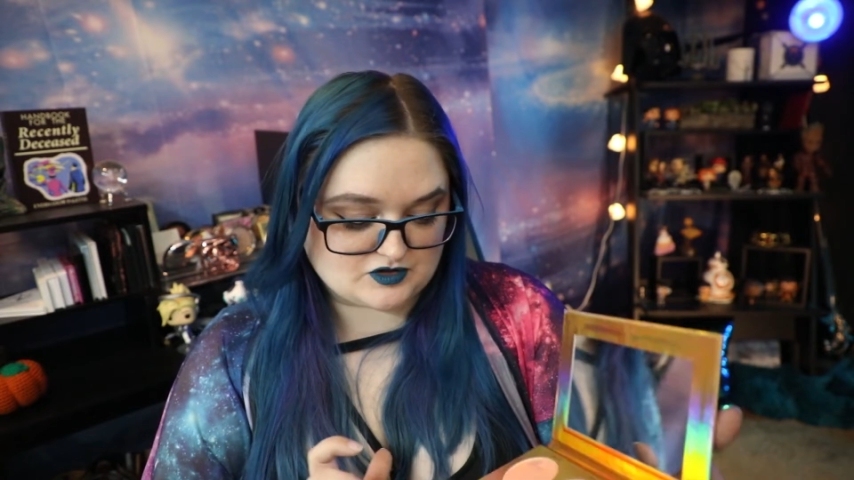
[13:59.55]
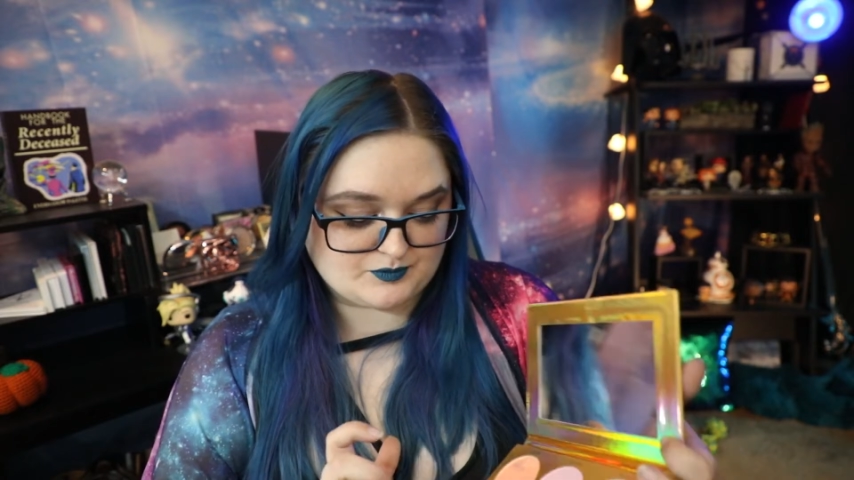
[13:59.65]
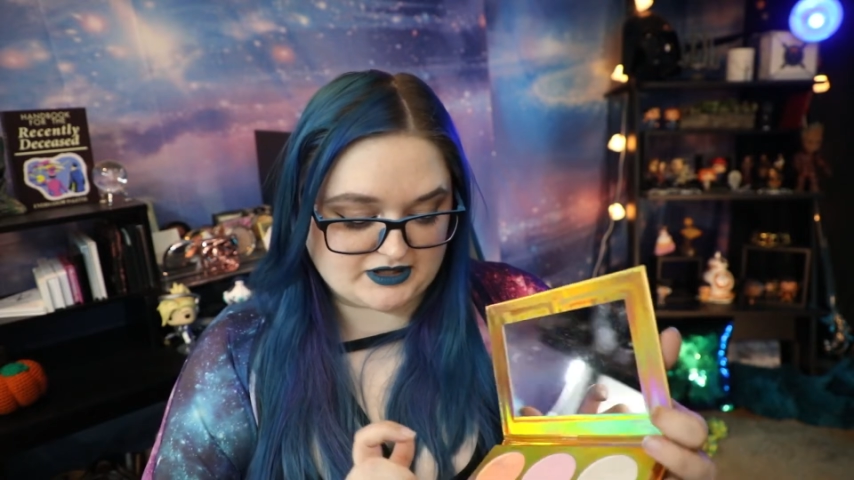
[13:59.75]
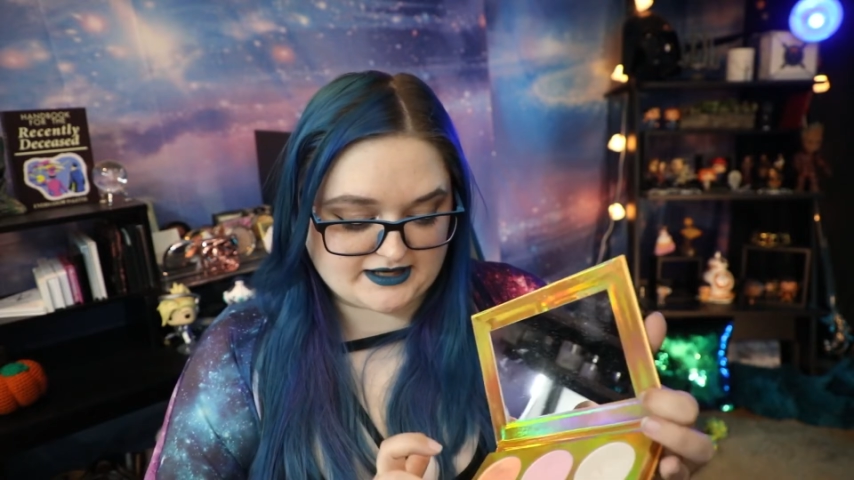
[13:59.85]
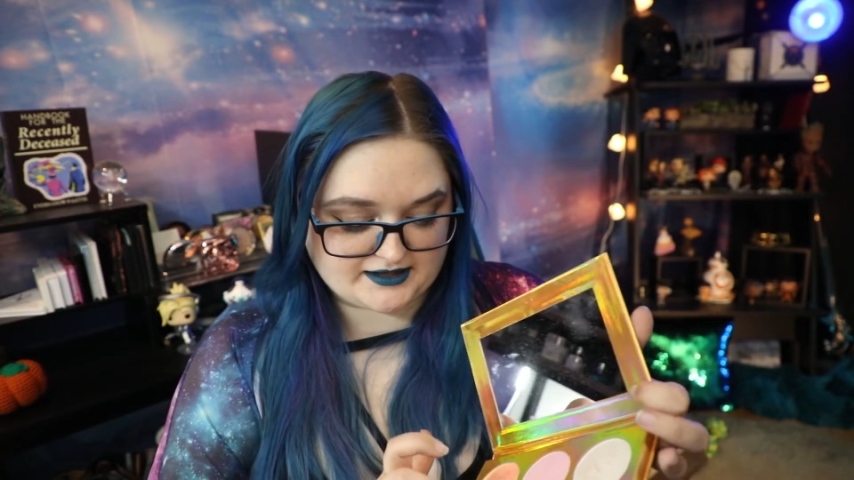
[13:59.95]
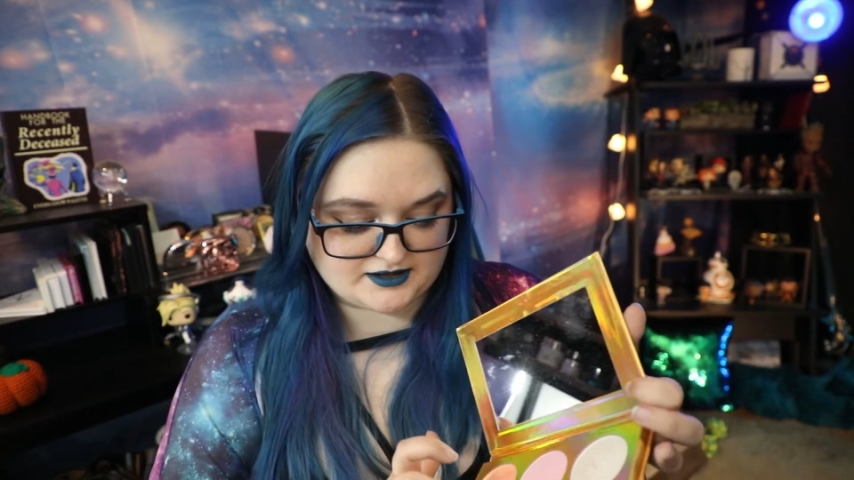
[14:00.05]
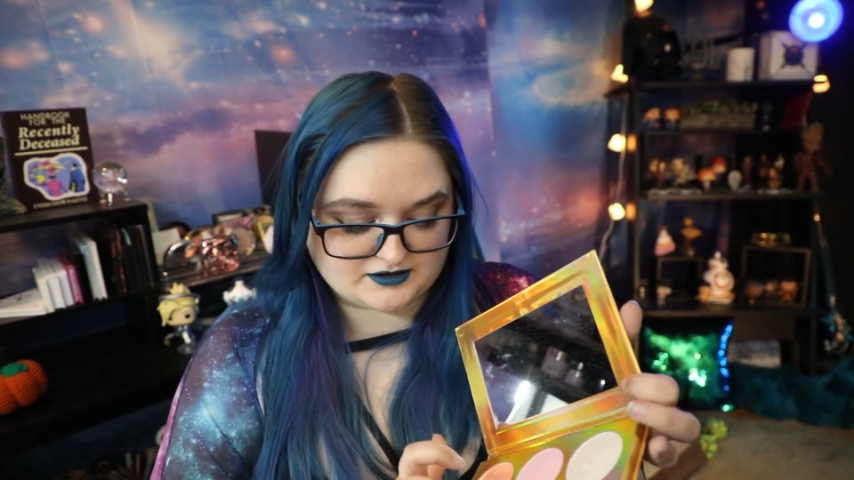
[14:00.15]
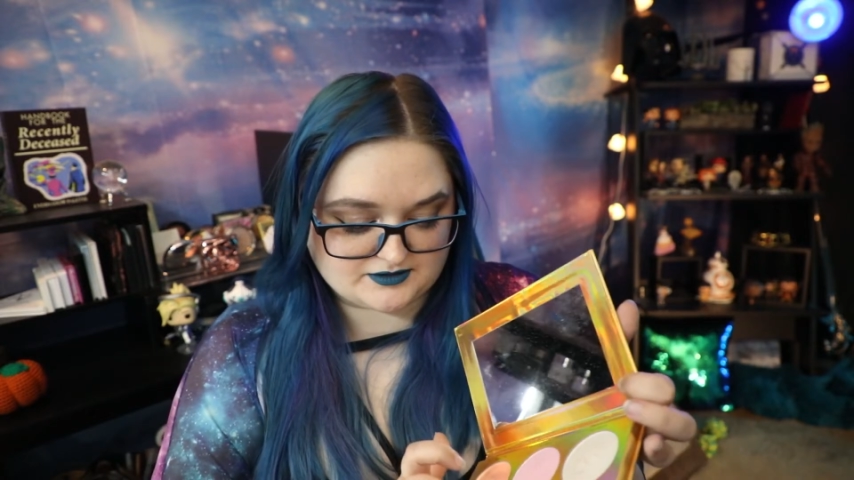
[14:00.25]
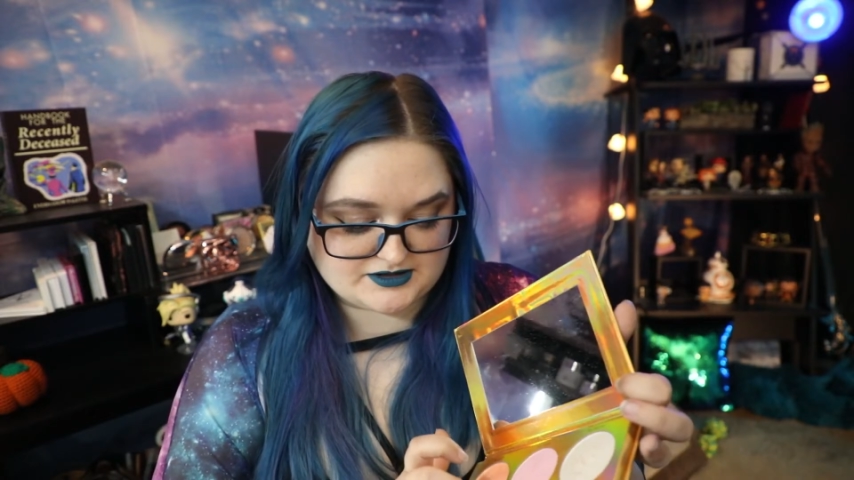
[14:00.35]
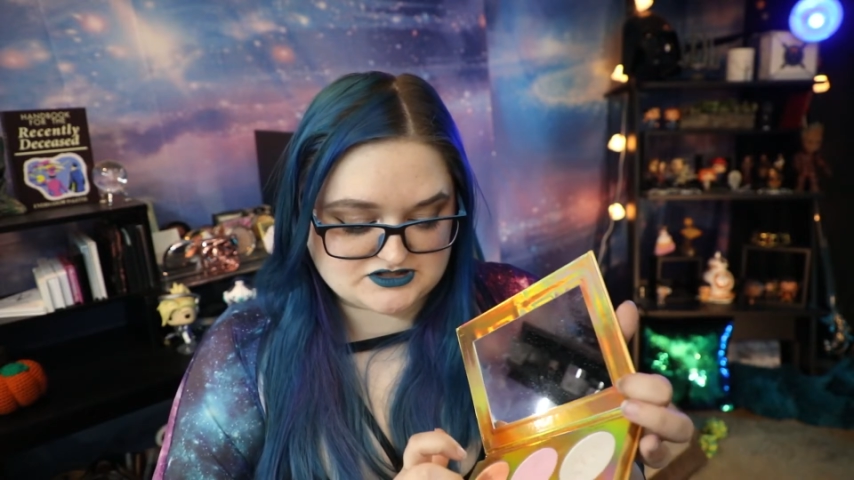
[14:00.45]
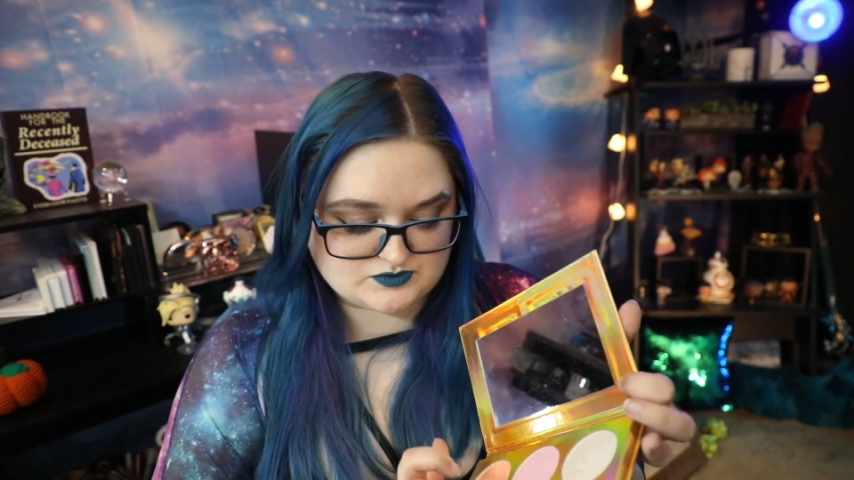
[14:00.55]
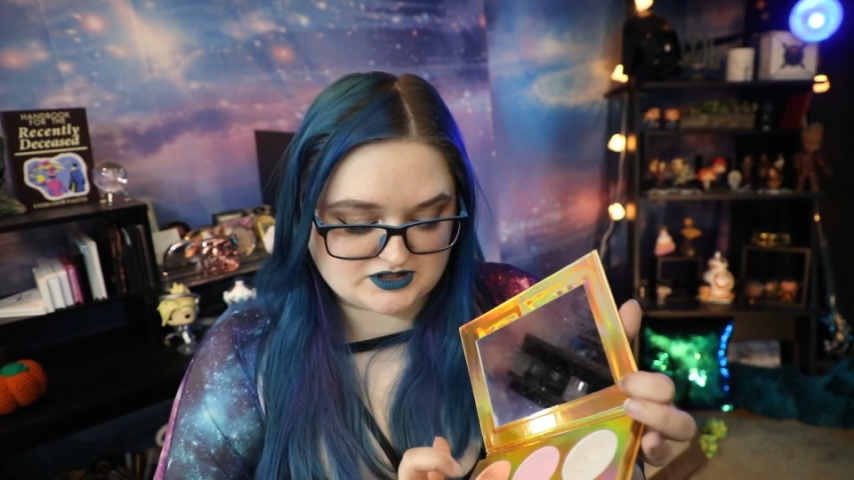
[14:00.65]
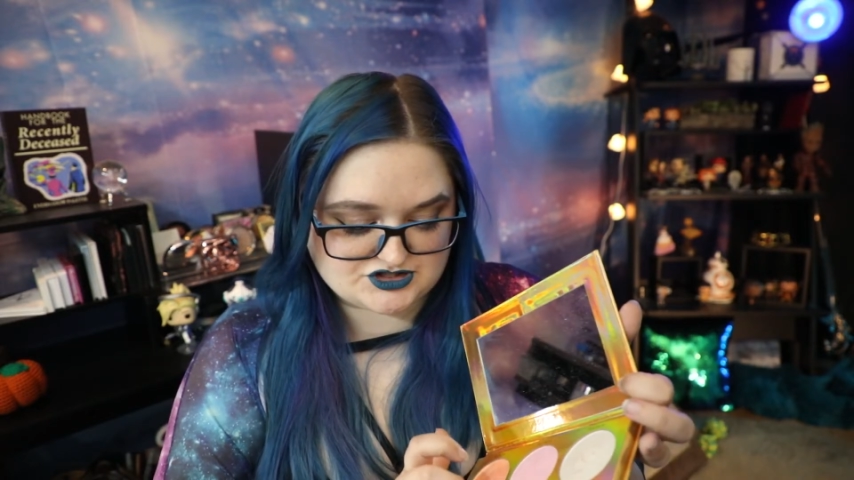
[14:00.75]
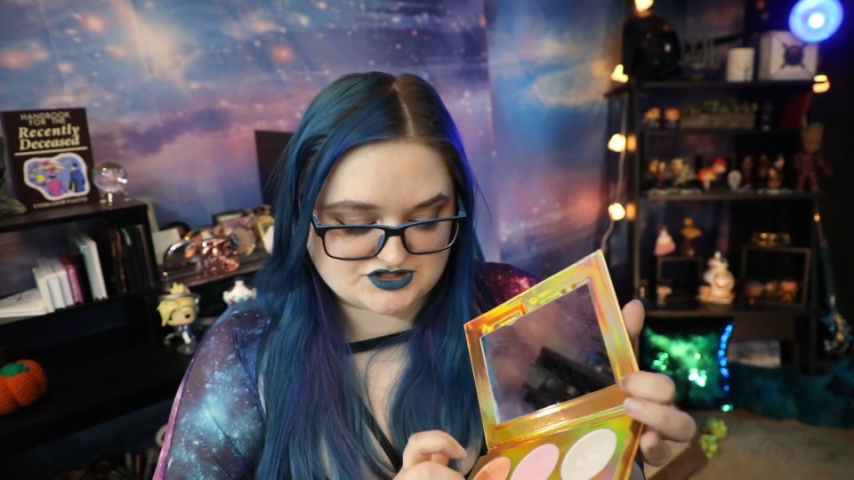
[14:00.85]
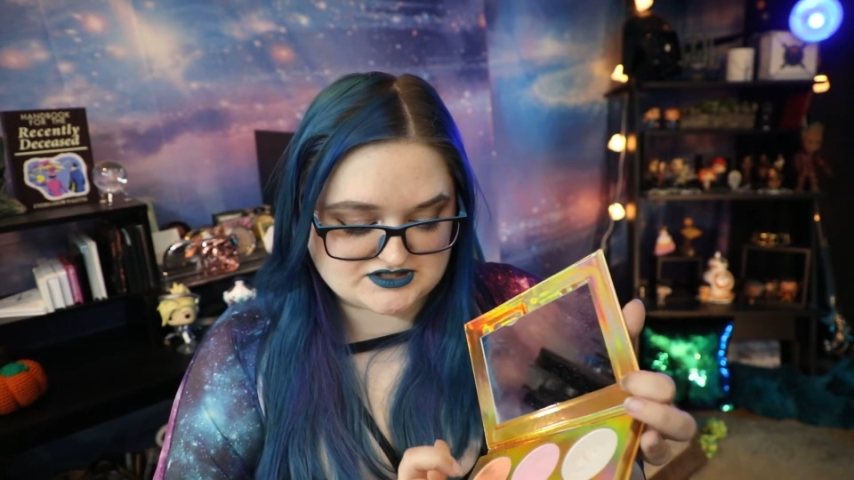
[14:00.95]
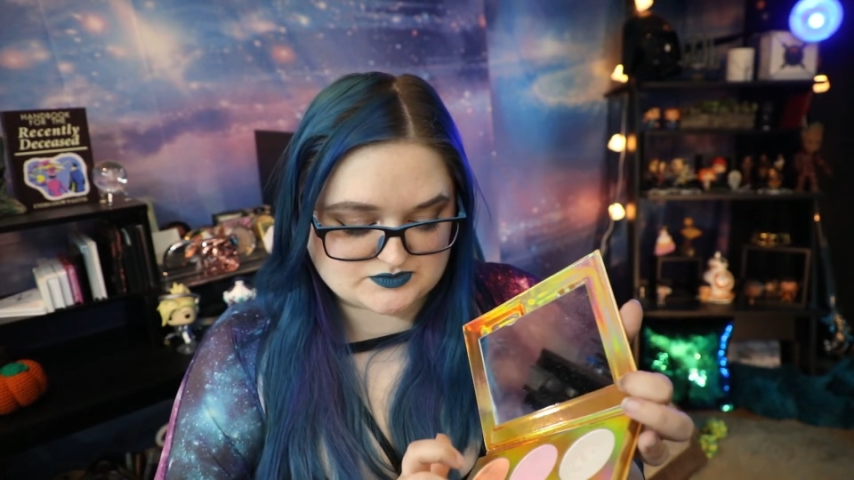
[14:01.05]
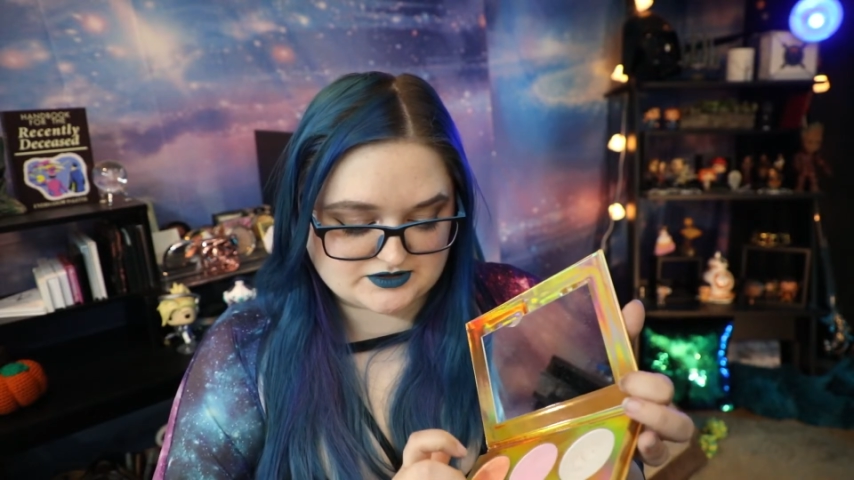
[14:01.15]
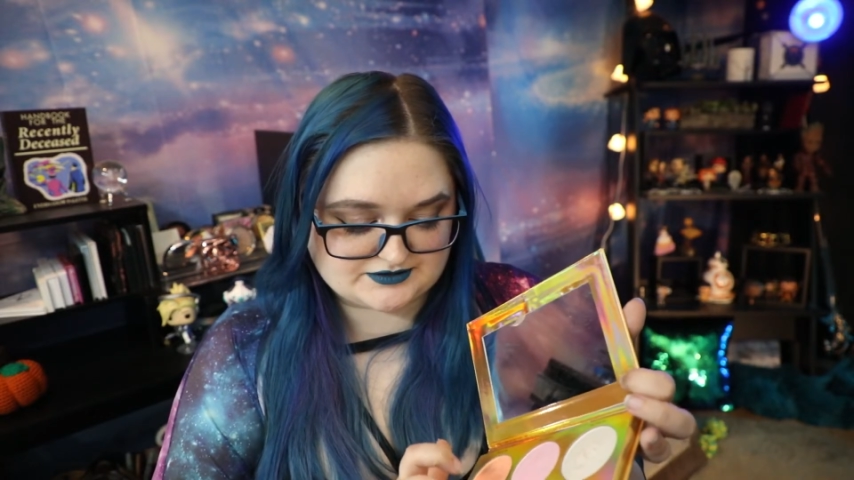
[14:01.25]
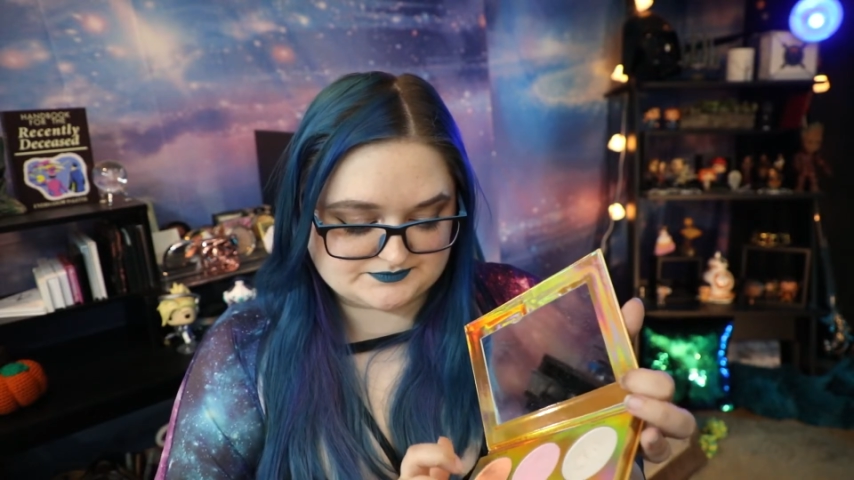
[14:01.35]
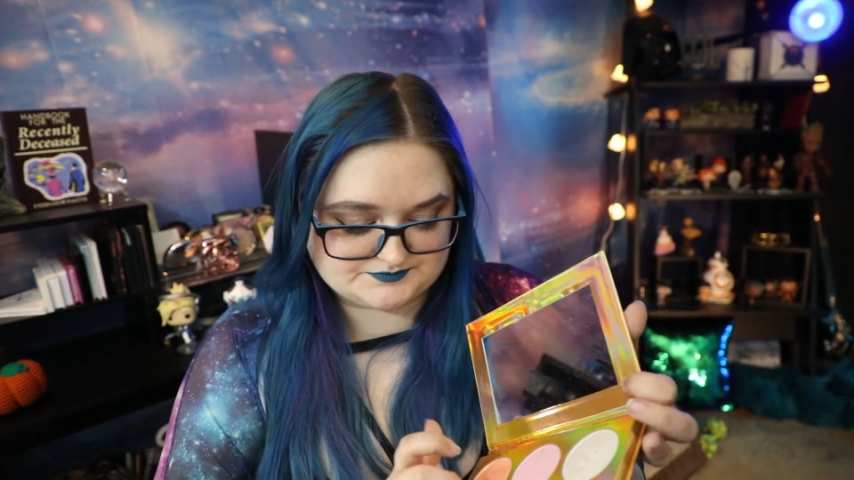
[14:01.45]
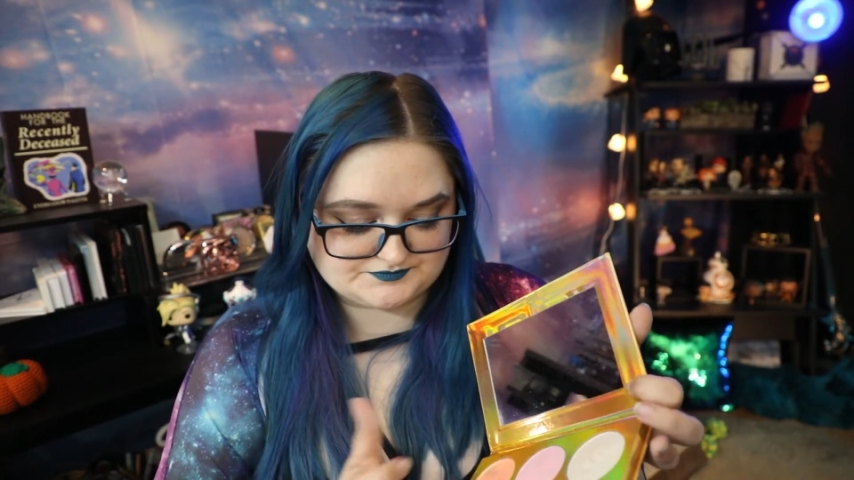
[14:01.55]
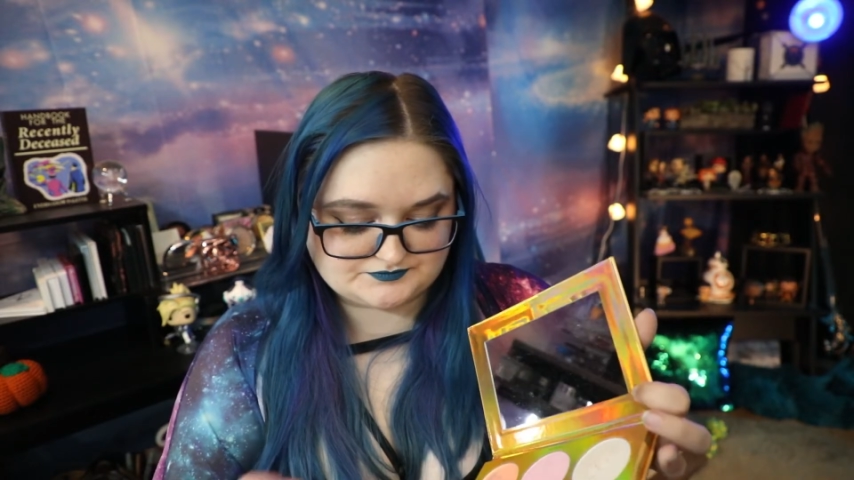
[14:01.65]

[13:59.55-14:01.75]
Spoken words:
But yeah, here, let me swatch this one.